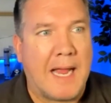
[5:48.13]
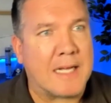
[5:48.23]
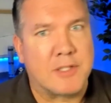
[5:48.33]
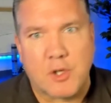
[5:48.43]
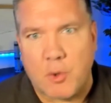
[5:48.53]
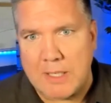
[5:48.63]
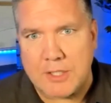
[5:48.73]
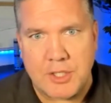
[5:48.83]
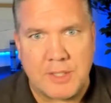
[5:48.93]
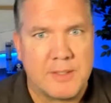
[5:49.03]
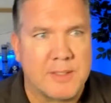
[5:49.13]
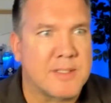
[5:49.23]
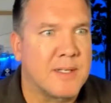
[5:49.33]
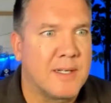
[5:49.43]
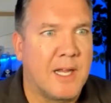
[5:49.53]
asked
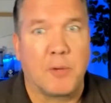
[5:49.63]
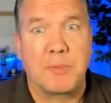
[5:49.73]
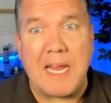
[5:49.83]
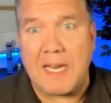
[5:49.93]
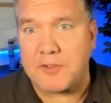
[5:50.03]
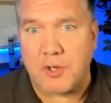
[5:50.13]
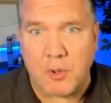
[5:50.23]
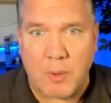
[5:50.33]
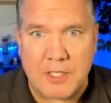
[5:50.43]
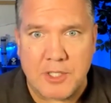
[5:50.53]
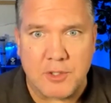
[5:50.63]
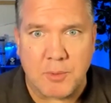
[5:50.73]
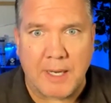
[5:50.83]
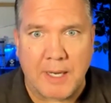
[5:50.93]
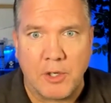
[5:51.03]
questions, helped answer questions
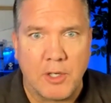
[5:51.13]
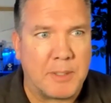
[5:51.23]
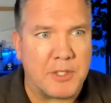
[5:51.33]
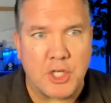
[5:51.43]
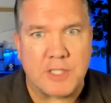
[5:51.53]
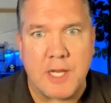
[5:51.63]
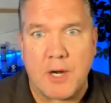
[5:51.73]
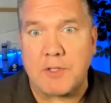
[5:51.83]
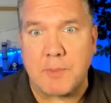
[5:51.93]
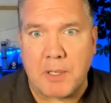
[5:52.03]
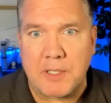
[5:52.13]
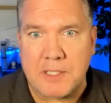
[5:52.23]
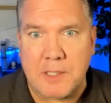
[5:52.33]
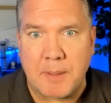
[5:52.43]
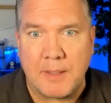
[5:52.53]
when I could, but just there as a
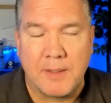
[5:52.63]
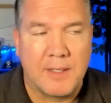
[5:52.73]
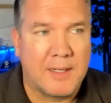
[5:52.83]
participant.